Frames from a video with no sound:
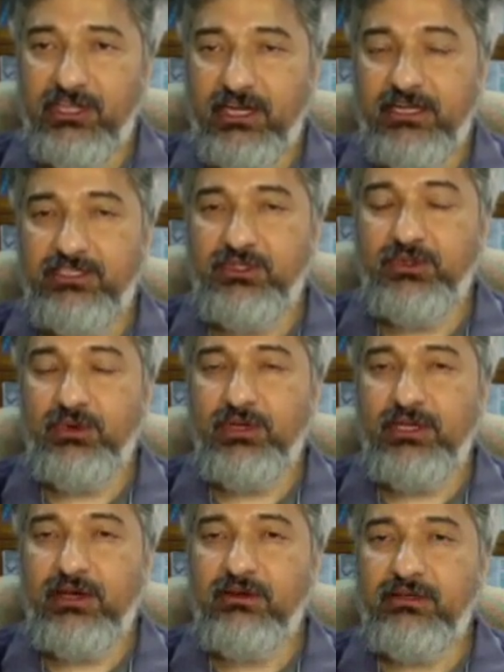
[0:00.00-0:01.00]
And as you know,
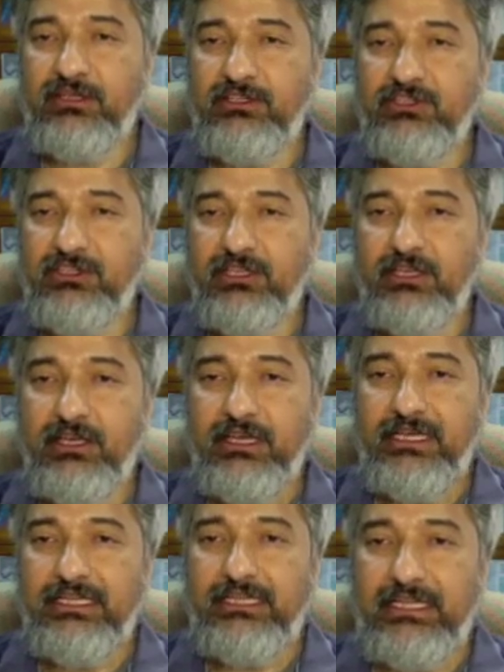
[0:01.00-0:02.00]
in our country,
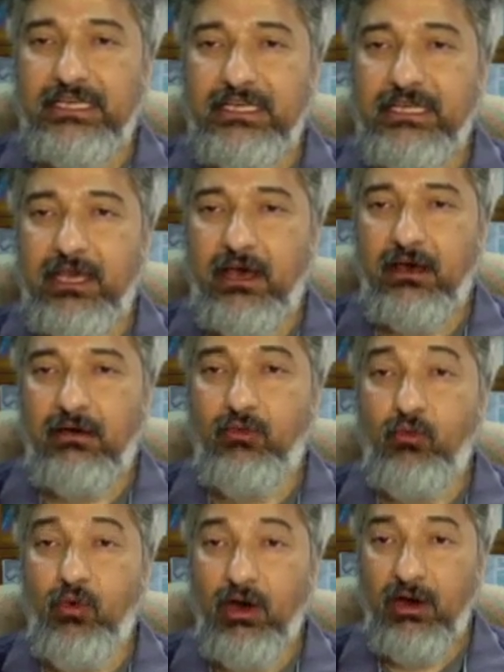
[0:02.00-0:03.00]
the
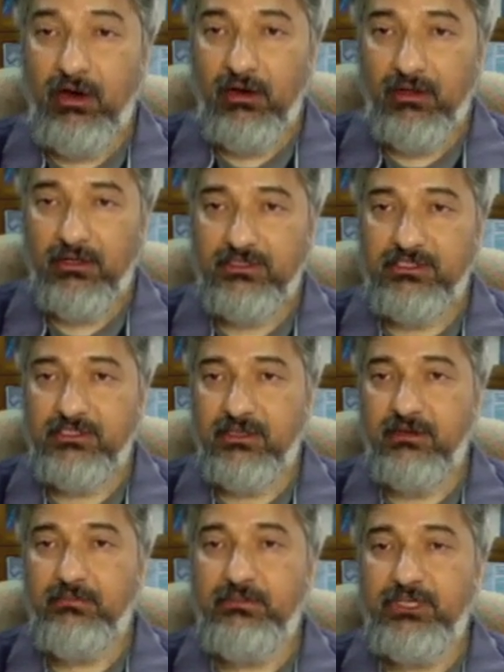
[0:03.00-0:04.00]
walls
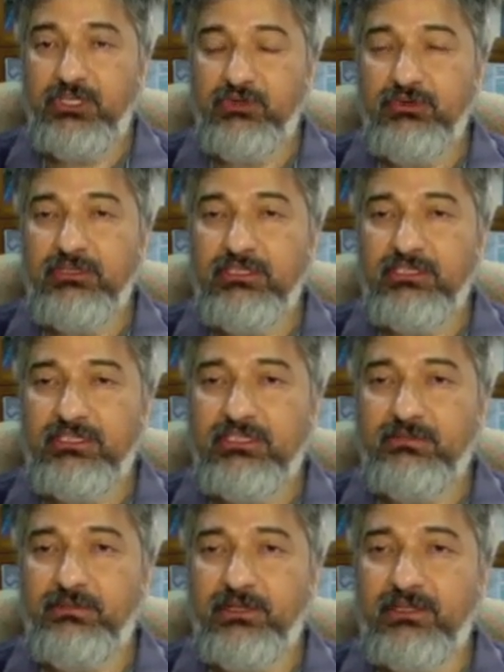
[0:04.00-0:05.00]
between these
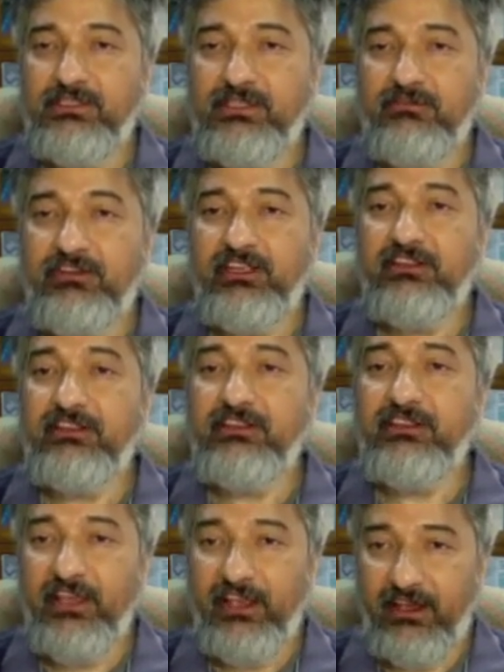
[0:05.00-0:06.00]
disciplines are very
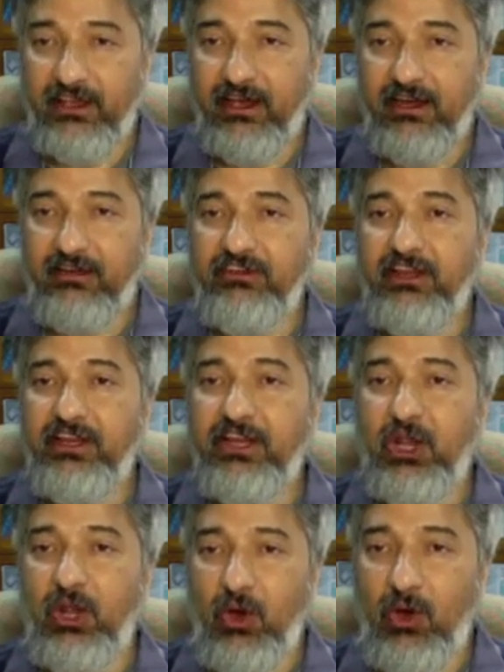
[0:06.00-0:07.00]
thick and very
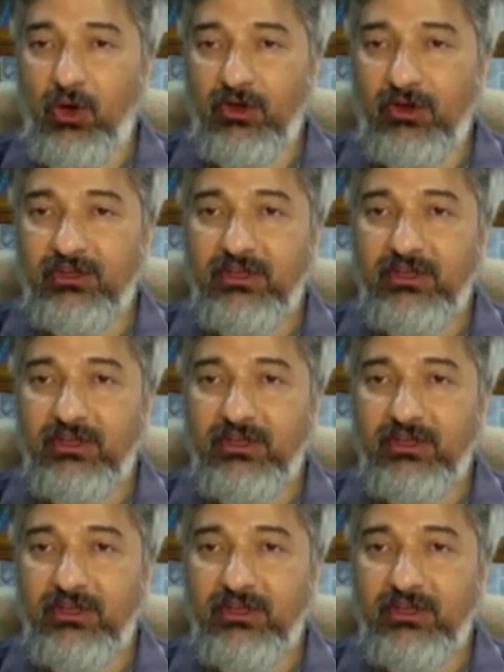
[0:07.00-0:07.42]
long.